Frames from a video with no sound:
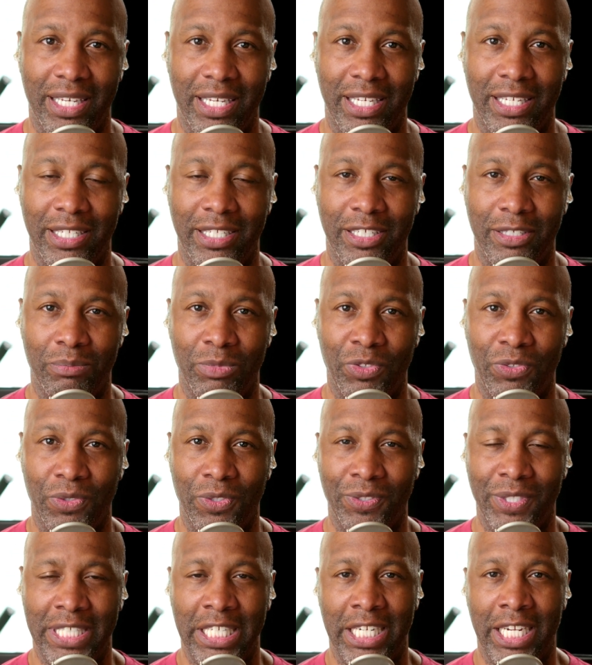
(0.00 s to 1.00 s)
And um,
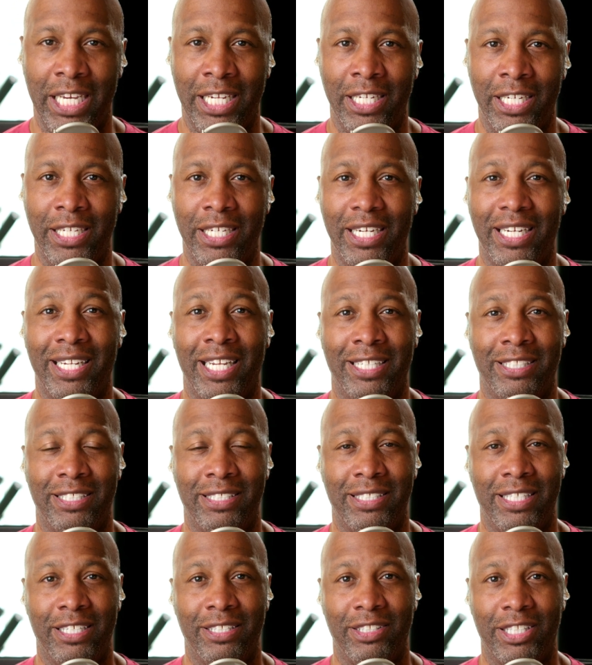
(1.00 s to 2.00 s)
before we get out of here, I'd like
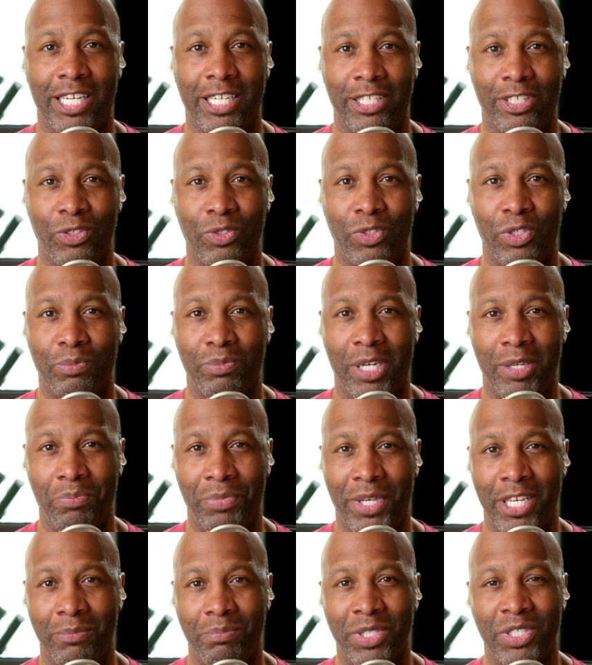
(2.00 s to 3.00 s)
to say thank you to my
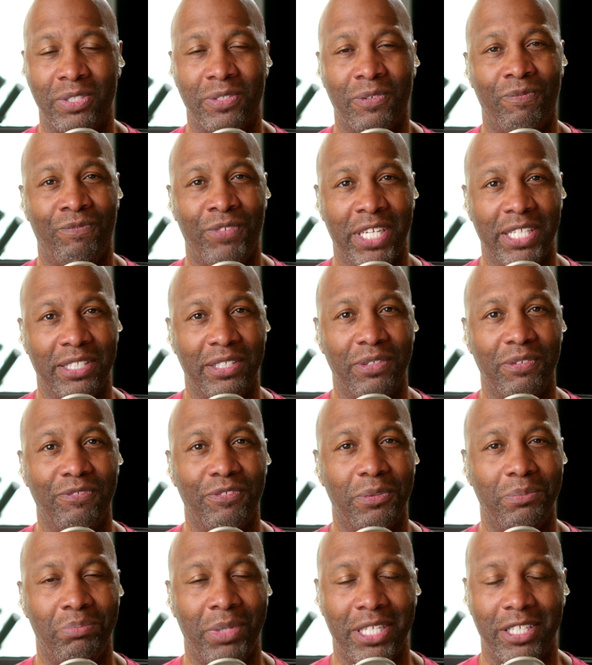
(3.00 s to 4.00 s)
man, Mr. Victor,
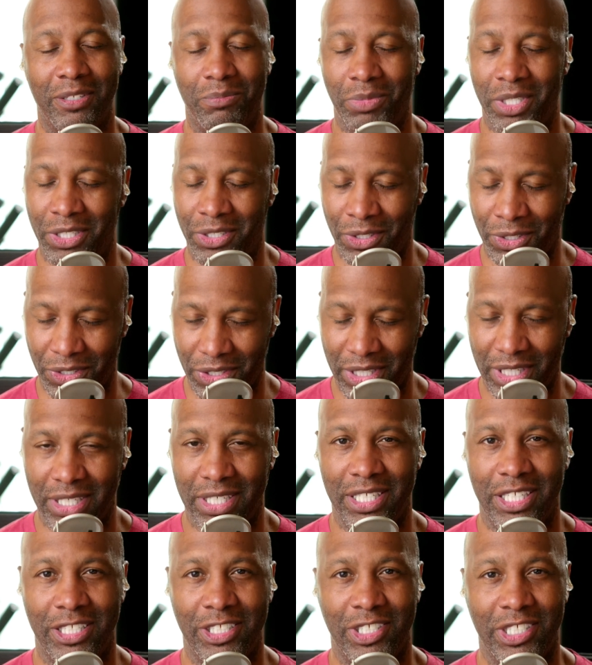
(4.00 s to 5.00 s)
for making me look
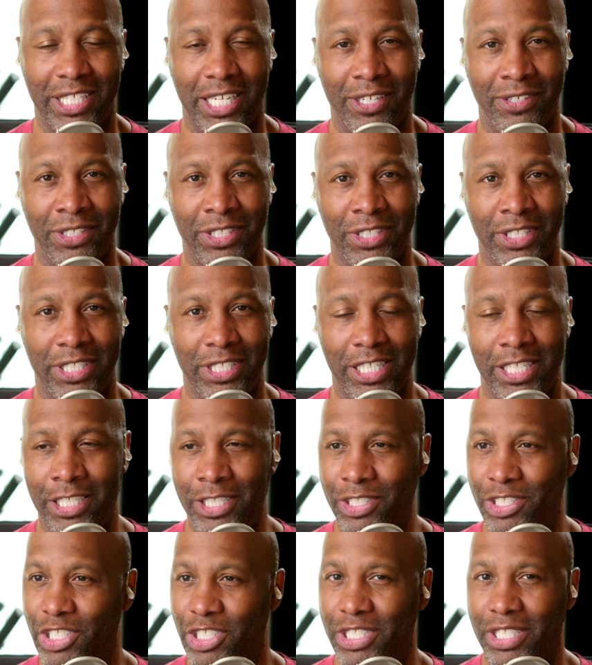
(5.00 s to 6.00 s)
and sound good
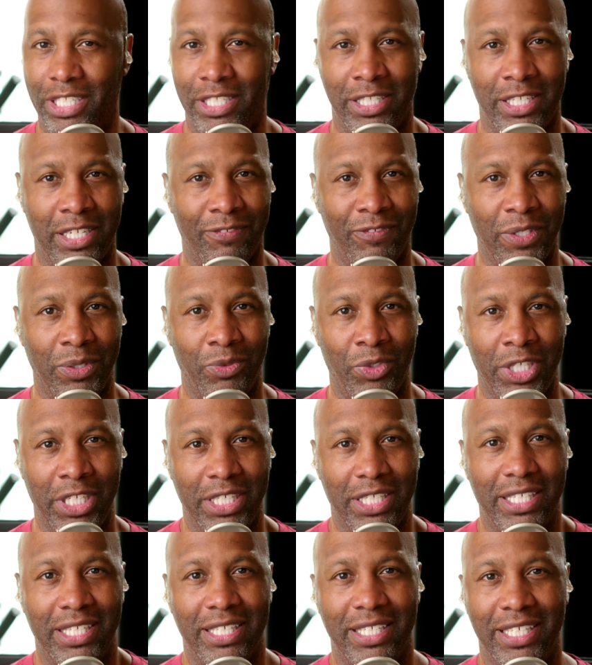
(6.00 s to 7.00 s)
each and every
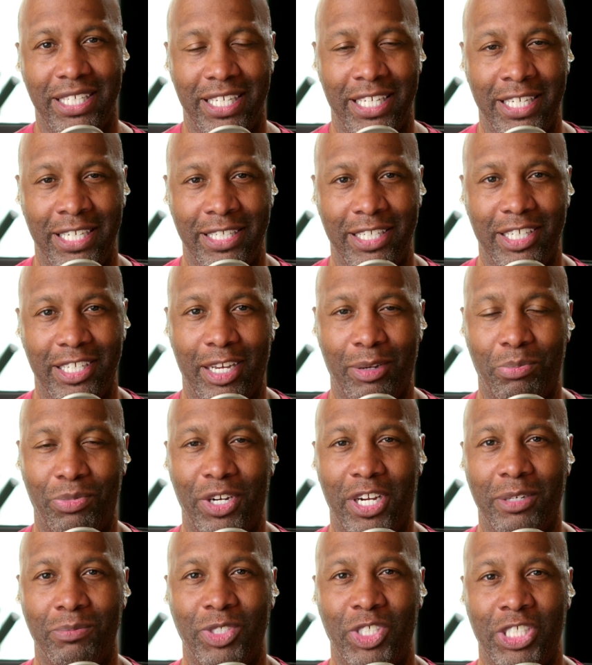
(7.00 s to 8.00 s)
week. And I
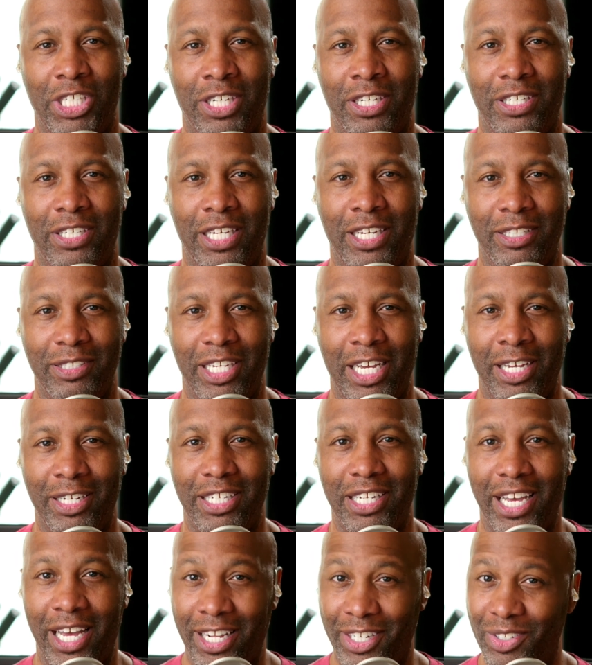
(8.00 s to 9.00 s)
promise y'all, I, I,
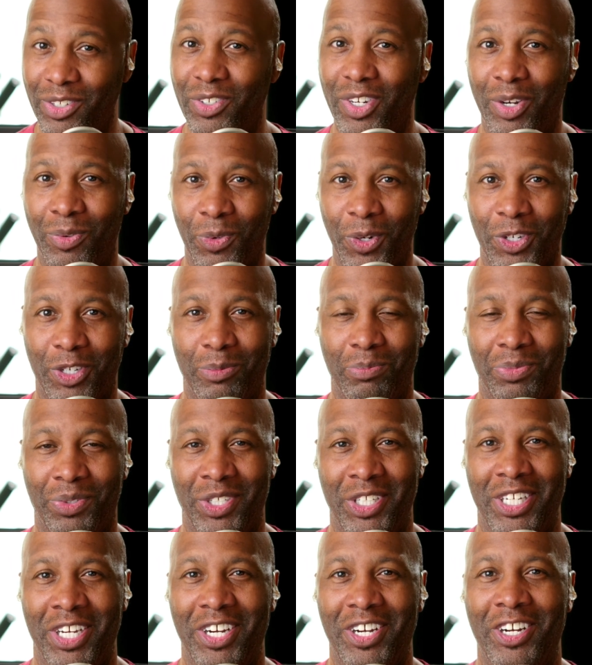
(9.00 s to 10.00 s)
I, know I work them
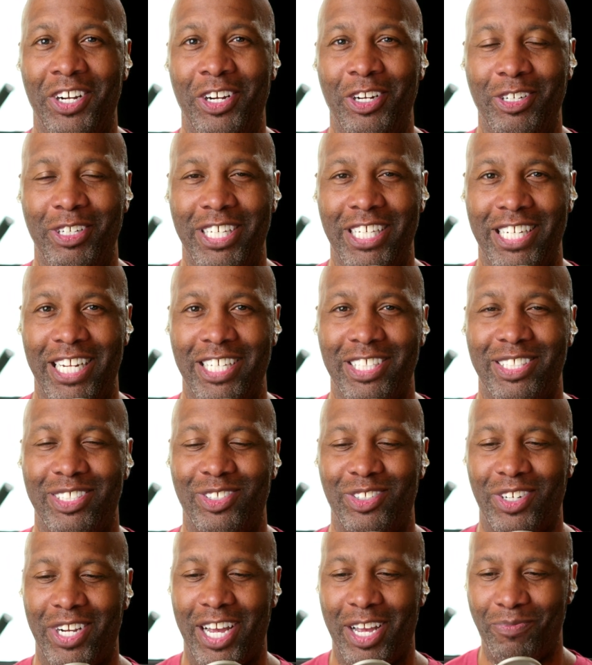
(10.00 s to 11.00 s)
pretty hard and I
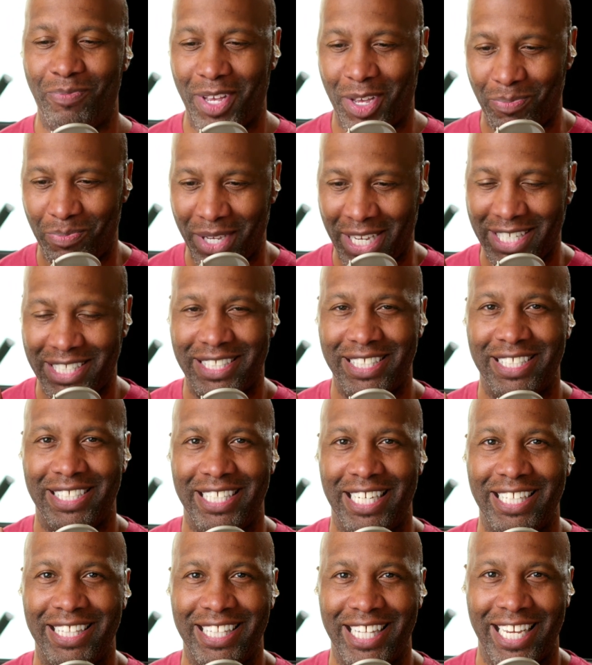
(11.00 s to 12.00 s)
try my best to
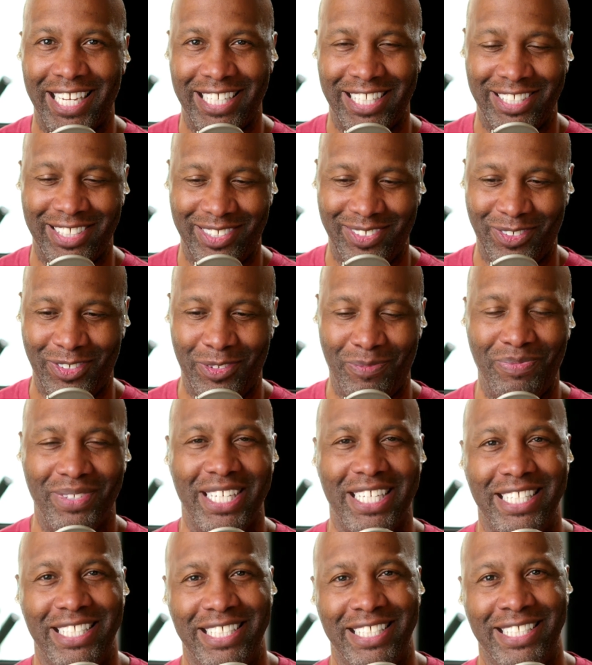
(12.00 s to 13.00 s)
say thank you to them
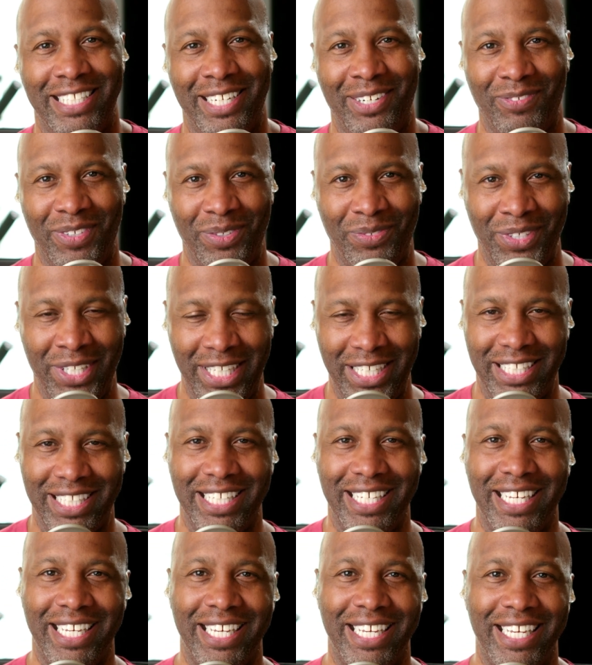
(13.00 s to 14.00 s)
each and every week.